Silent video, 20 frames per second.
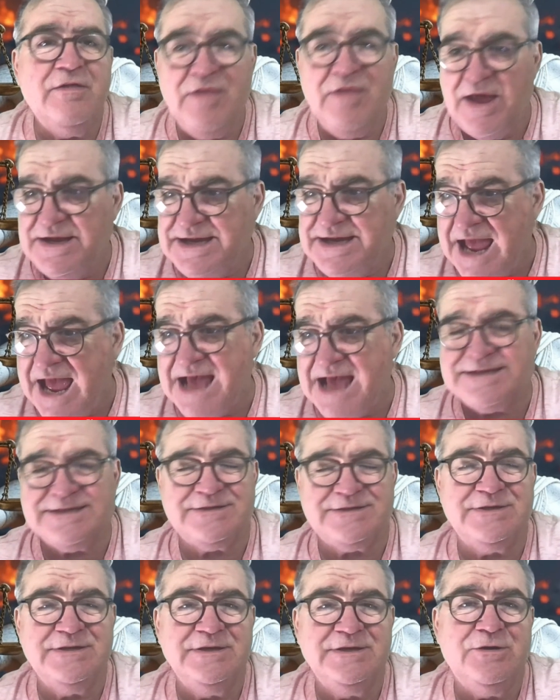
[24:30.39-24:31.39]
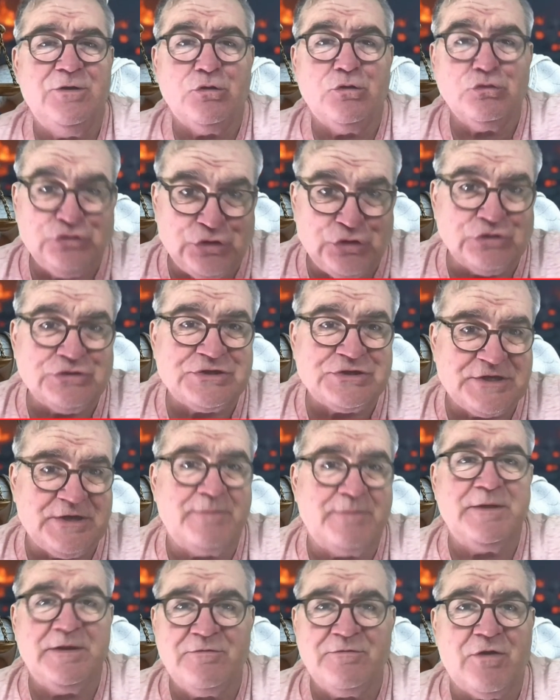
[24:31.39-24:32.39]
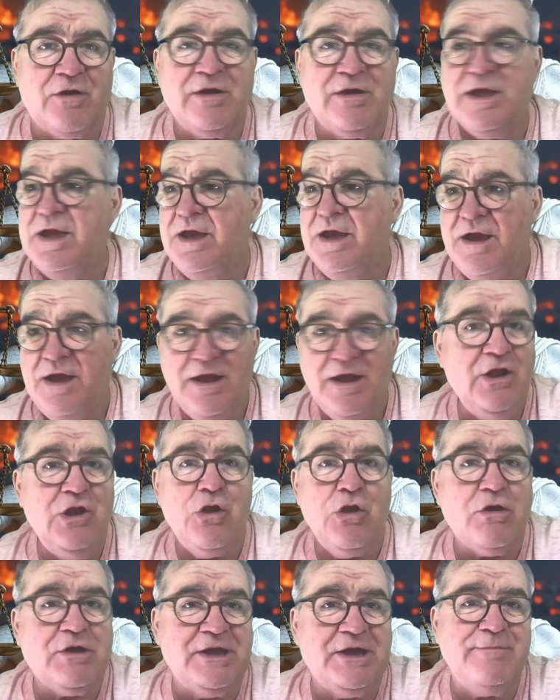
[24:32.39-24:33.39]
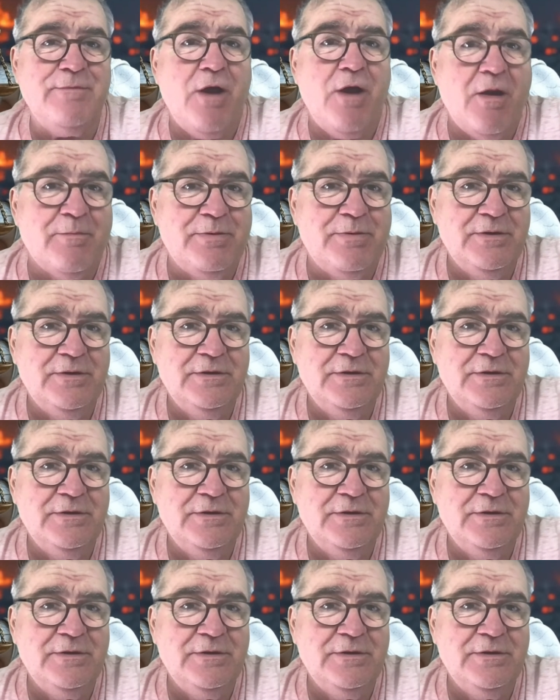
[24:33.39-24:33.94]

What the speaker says: then yes, or does something wrong, lock him up,